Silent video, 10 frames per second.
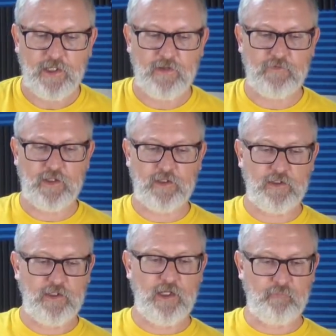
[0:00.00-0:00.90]
And then
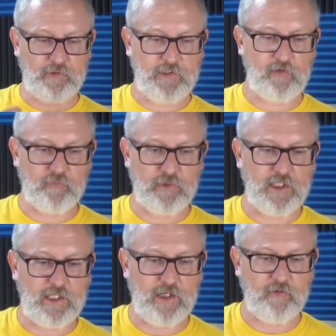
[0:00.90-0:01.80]
I'm going to let this
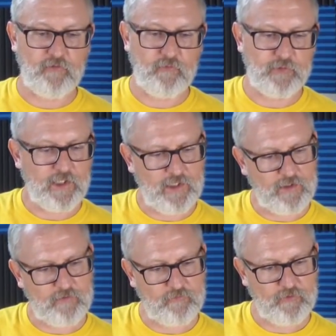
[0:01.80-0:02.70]
play out. We
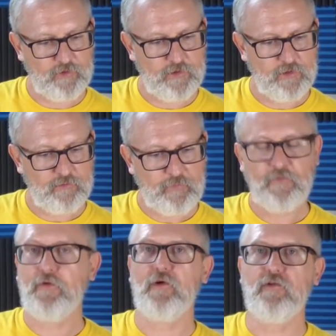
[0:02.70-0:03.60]
have
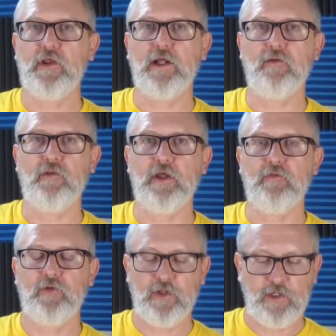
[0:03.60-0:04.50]
about 30 seconds left.